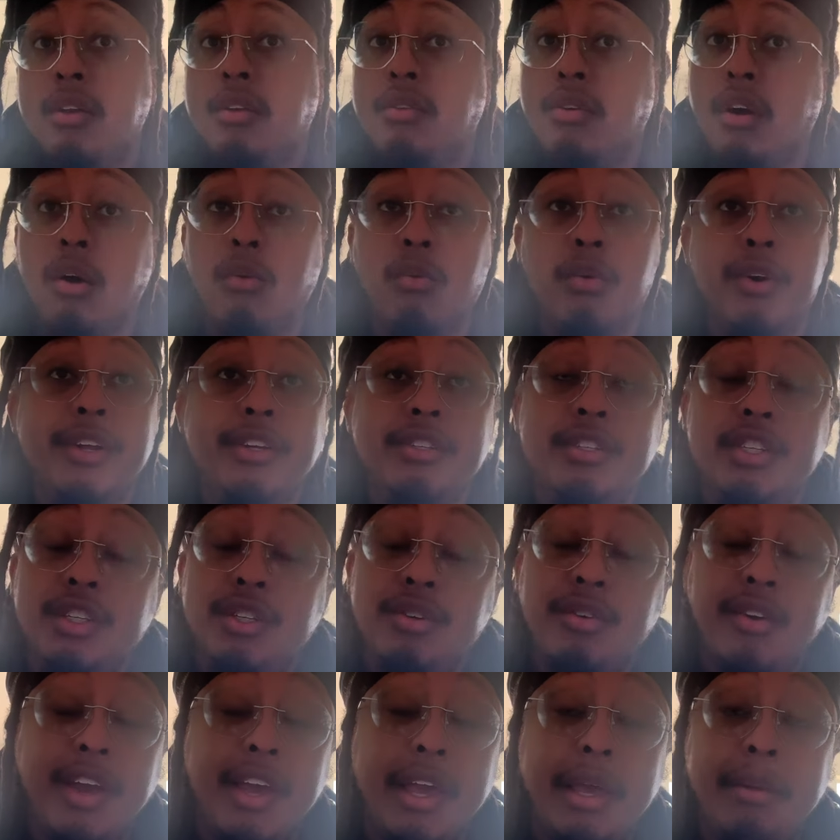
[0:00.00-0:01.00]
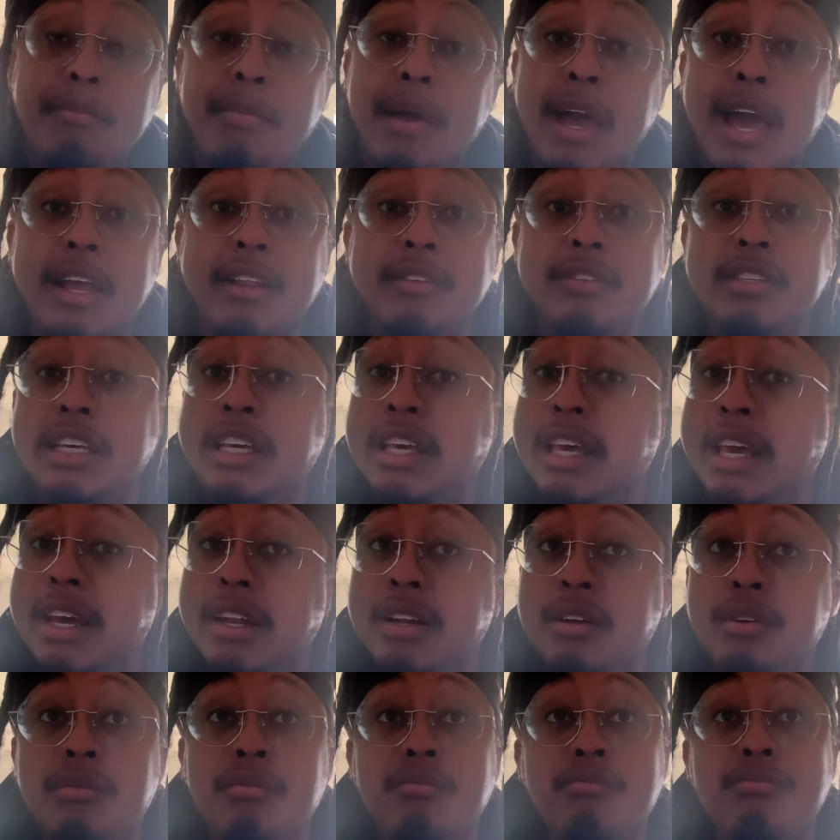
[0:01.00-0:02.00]
Do I want us to trade back to
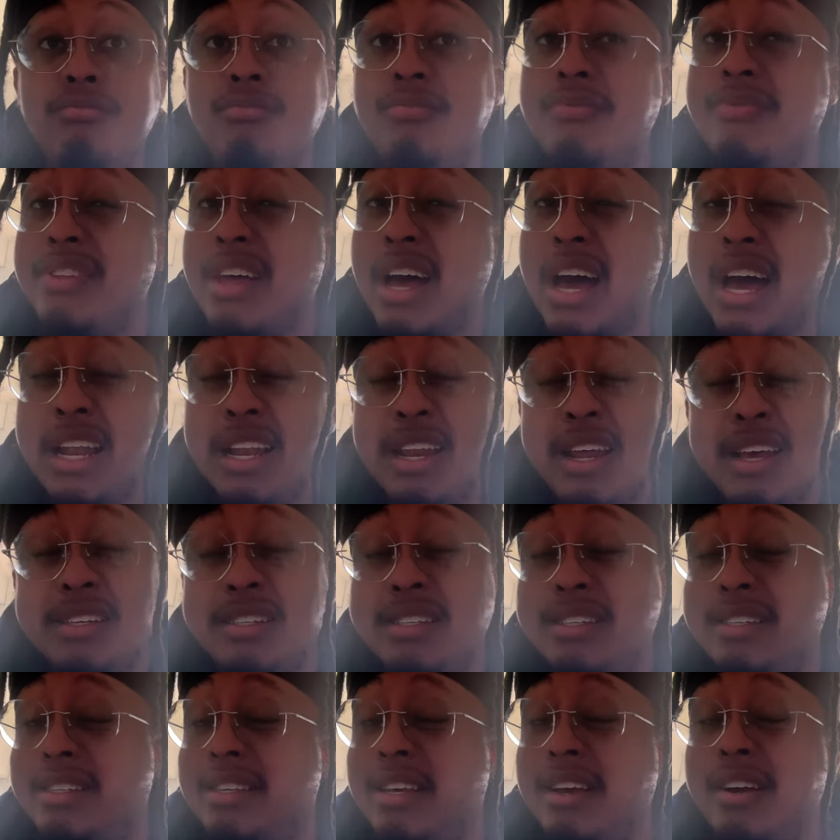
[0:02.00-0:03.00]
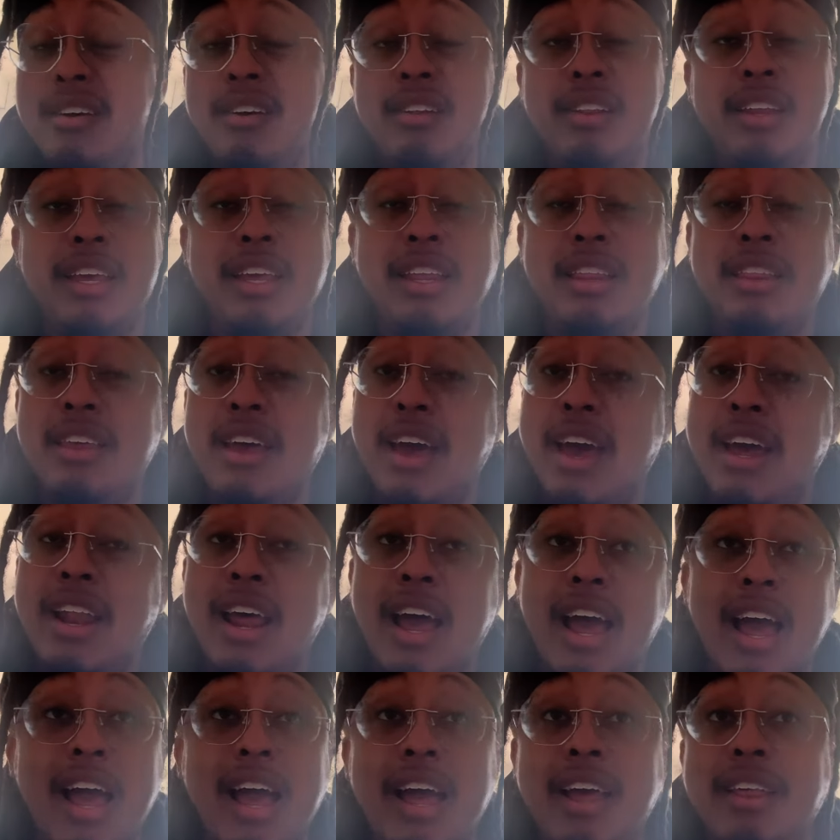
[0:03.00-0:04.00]
get him? Not necessarily that
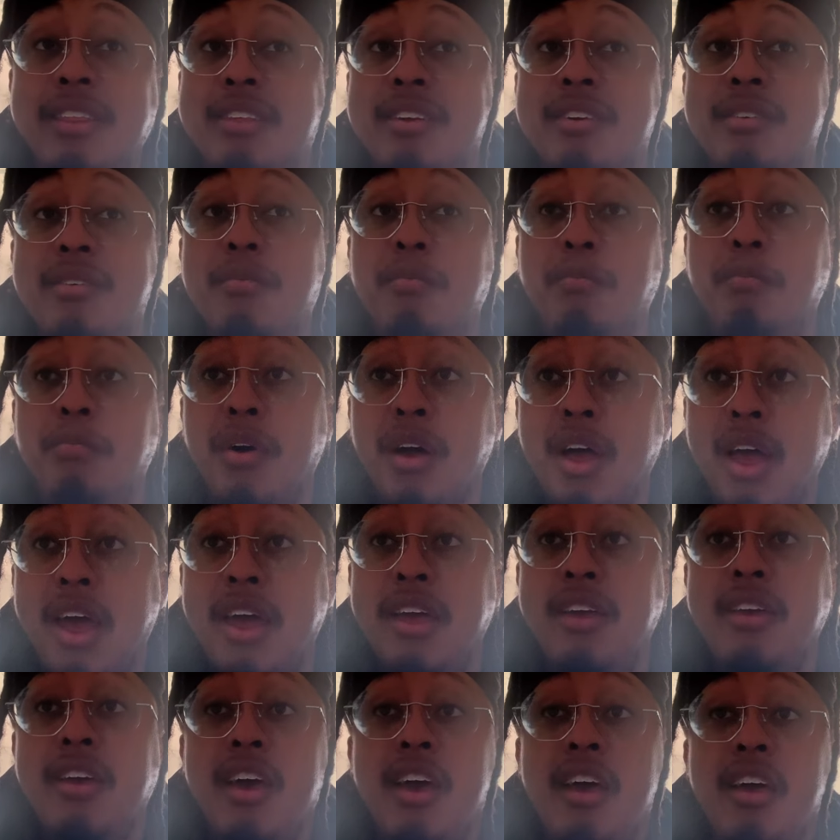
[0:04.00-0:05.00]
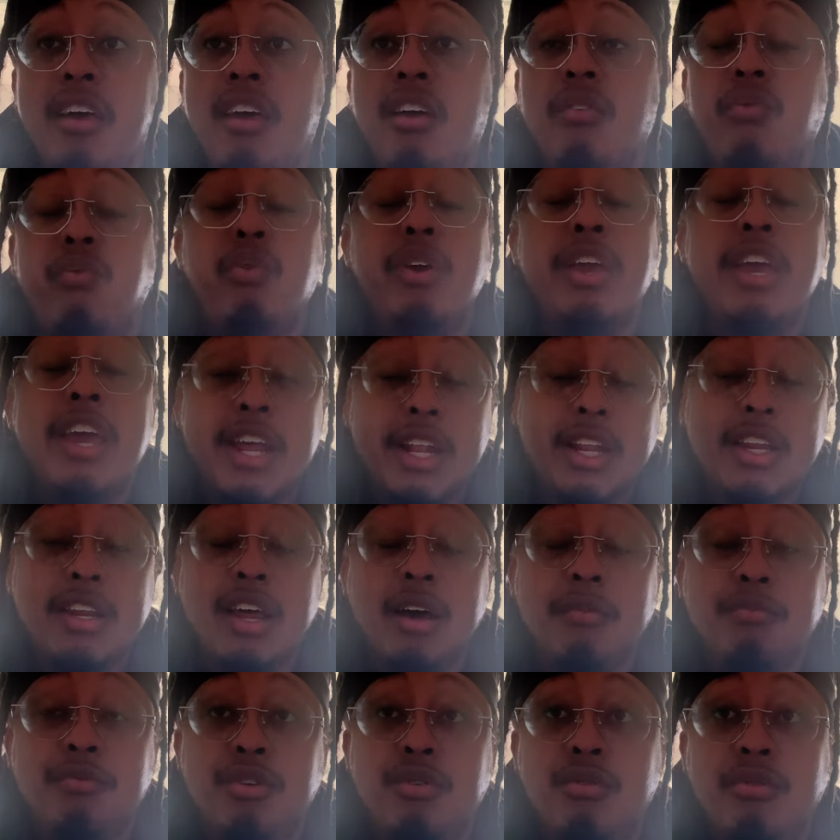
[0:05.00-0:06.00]
either. But if we ended
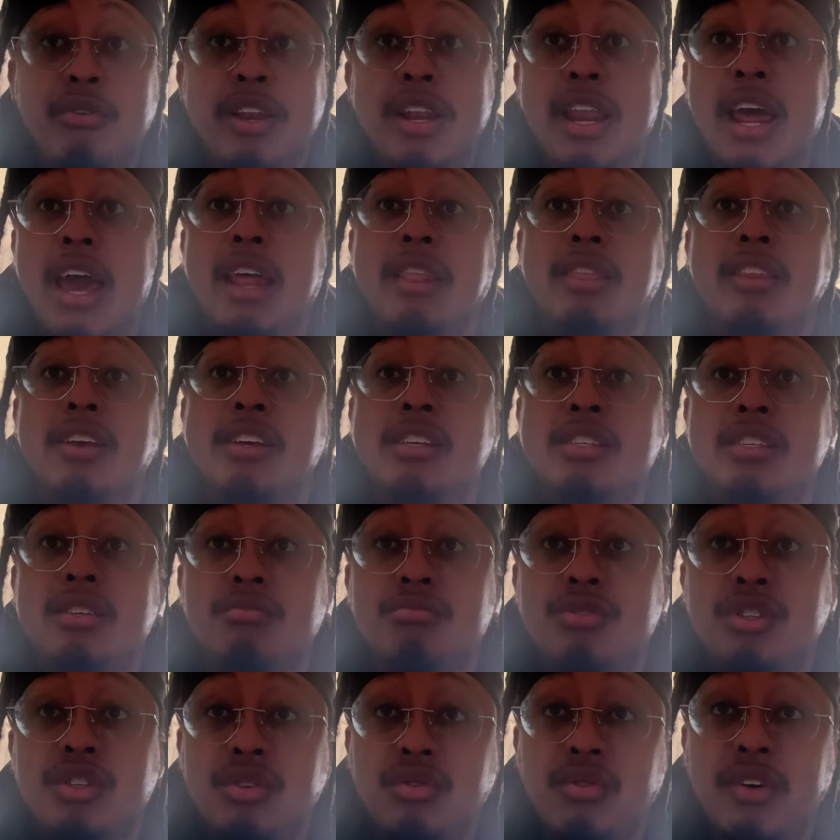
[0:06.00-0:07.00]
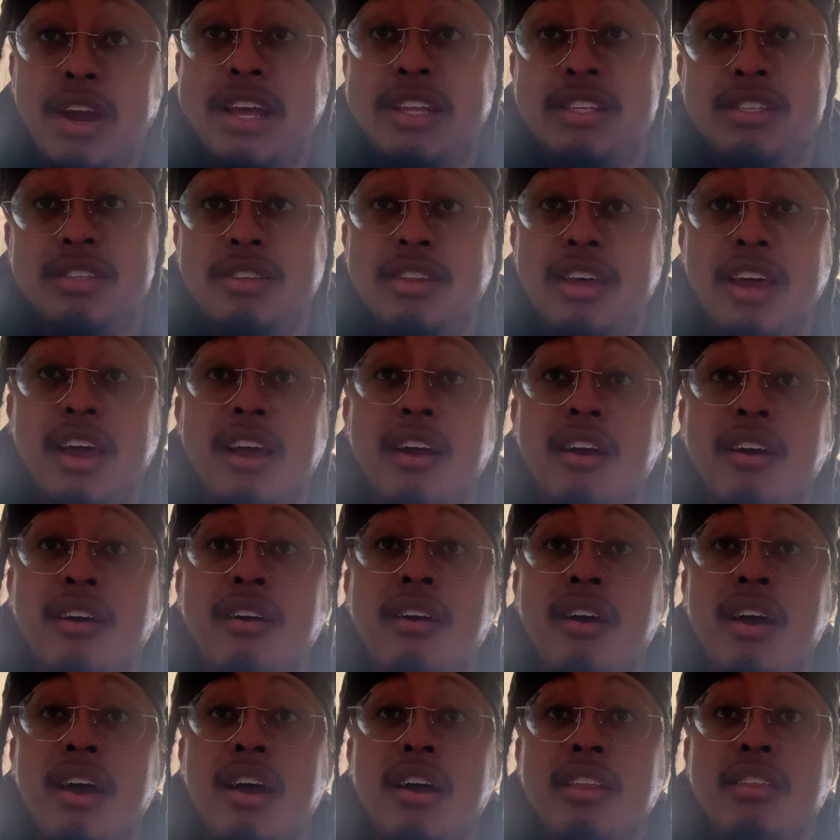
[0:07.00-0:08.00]
up doing that, there's some traits
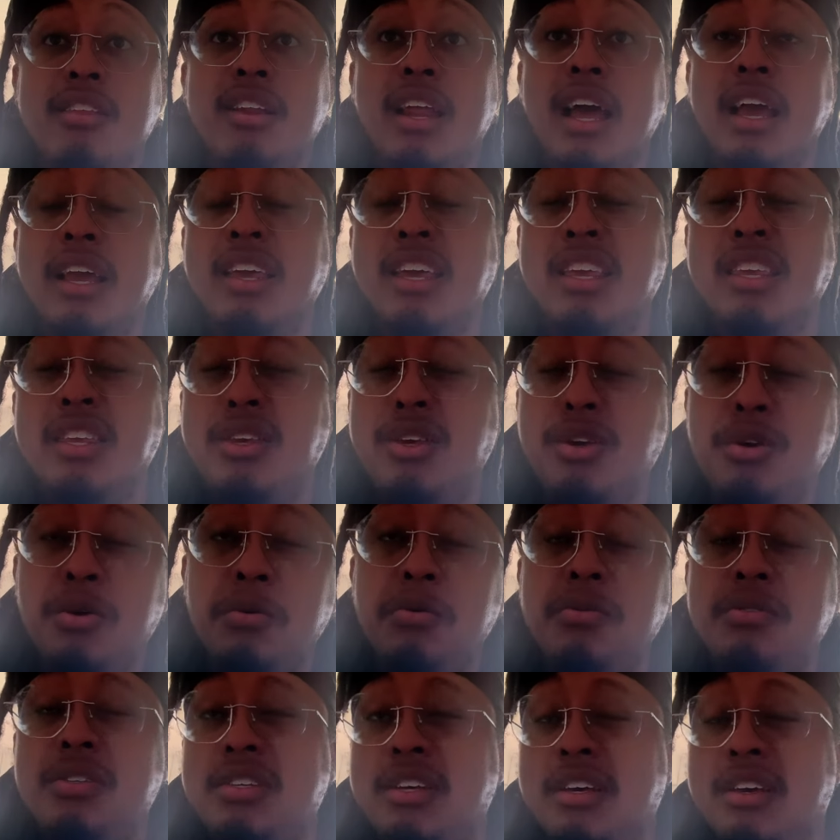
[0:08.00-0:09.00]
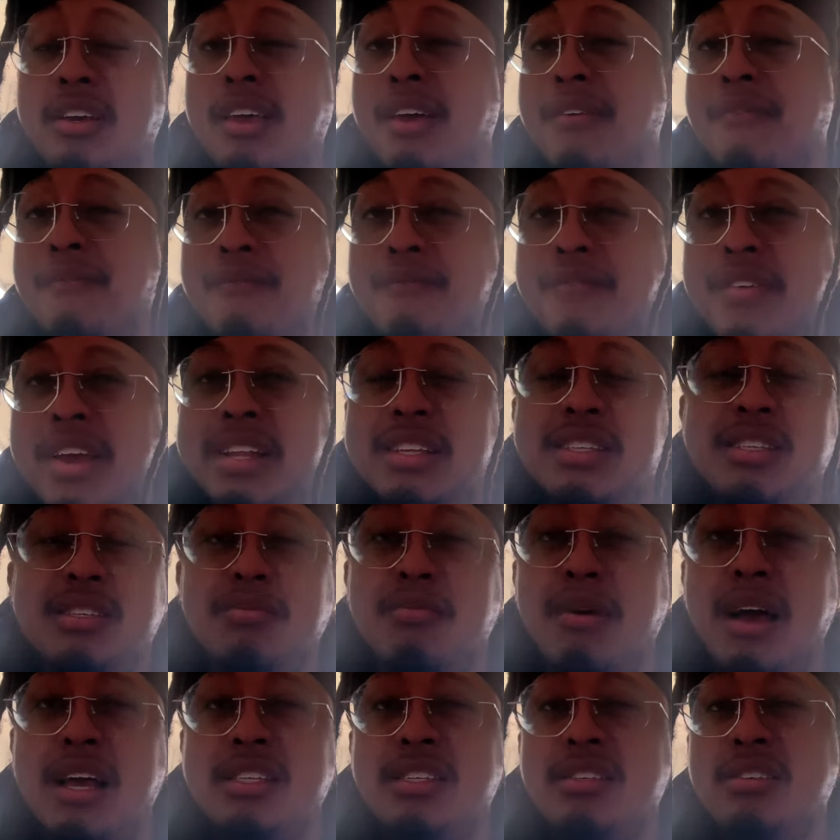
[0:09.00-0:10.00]
there that I could use to convince
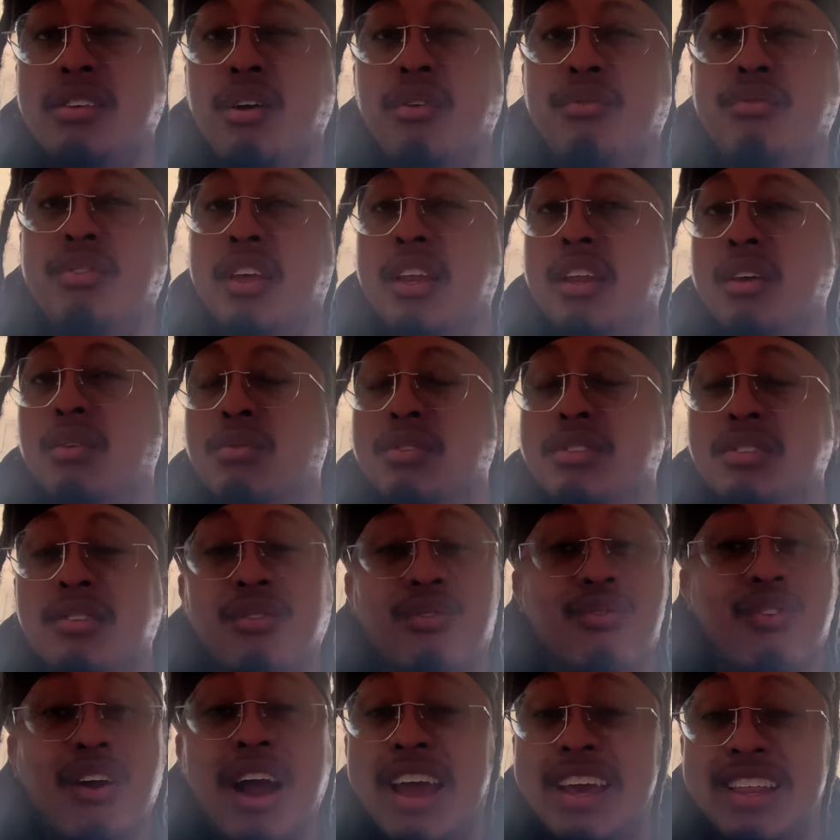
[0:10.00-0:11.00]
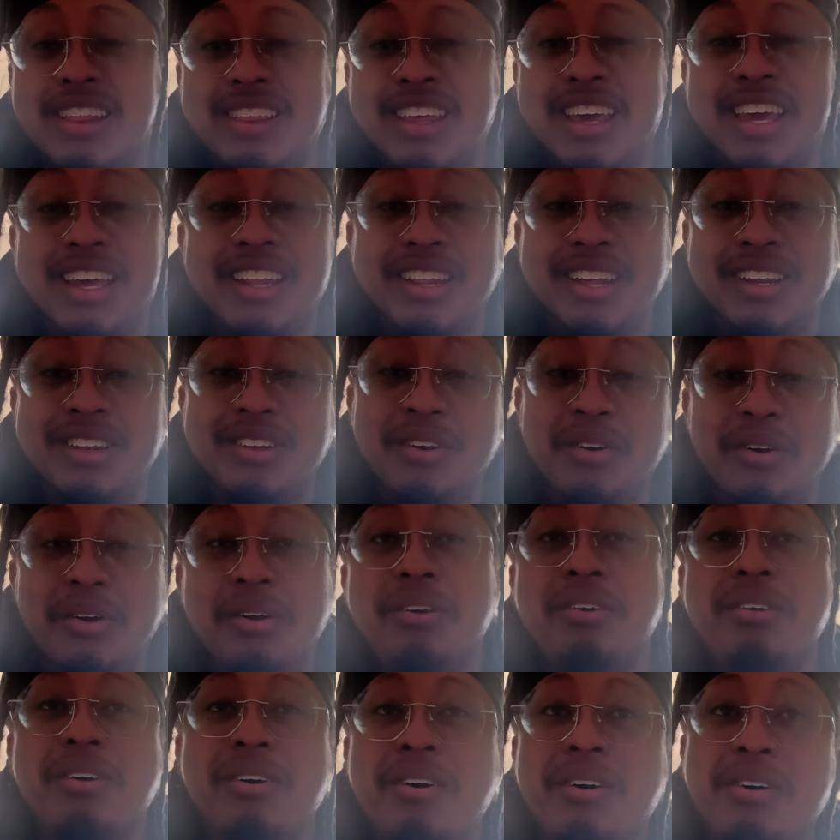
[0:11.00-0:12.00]
myself that it was the right thing to do.
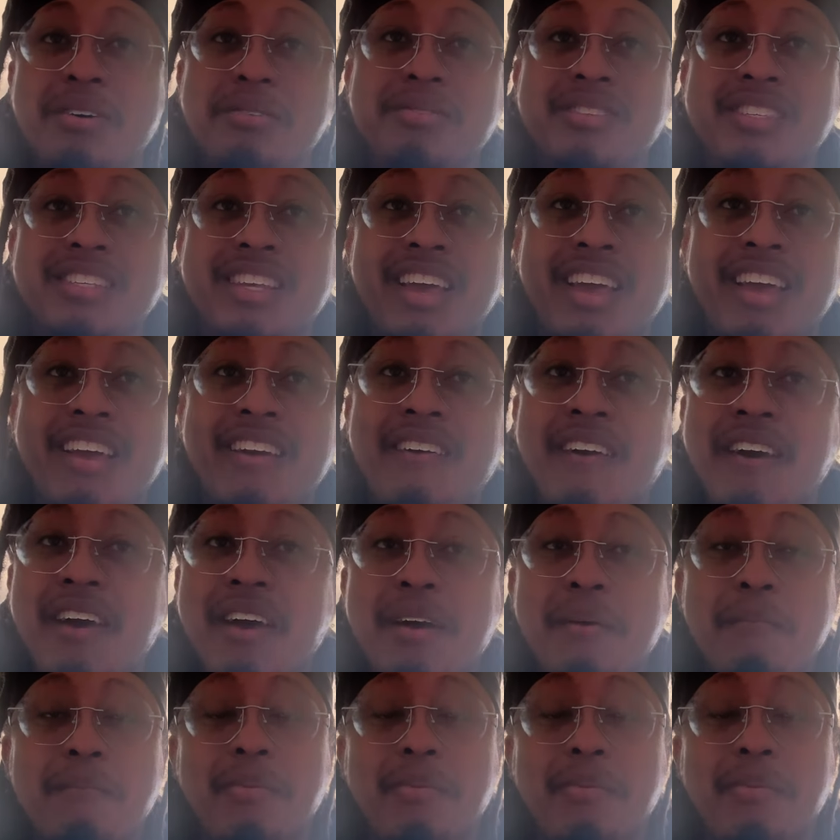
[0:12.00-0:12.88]
You know what I'm saying?